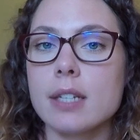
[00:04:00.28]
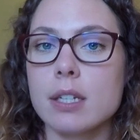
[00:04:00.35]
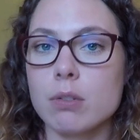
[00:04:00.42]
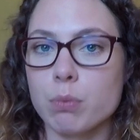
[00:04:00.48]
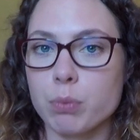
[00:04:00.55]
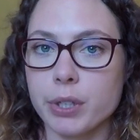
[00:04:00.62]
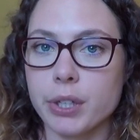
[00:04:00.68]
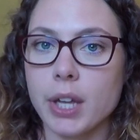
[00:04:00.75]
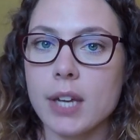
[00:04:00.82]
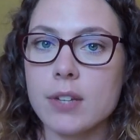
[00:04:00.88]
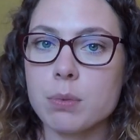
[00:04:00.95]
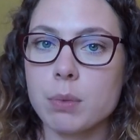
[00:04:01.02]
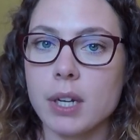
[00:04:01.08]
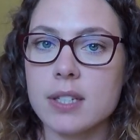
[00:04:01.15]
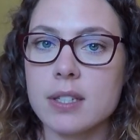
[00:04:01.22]
didn't
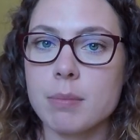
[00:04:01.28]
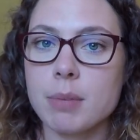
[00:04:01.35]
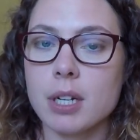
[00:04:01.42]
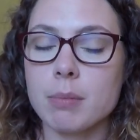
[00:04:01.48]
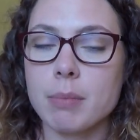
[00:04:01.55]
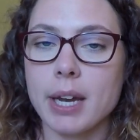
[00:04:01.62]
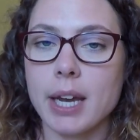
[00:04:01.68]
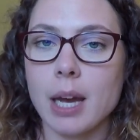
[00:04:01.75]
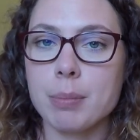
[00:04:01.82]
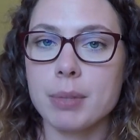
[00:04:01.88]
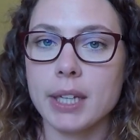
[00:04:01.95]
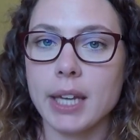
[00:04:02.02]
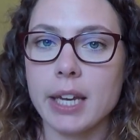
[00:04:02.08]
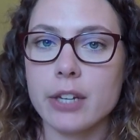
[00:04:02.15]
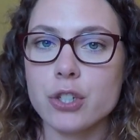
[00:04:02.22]
realize when I submitted my
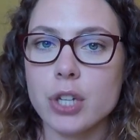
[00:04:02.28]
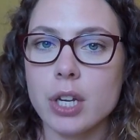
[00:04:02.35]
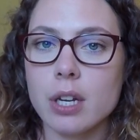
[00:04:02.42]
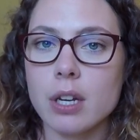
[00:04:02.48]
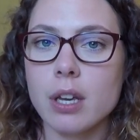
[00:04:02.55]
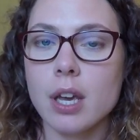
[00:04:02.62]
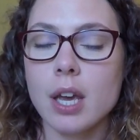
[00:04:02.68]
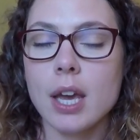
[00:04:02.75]
application.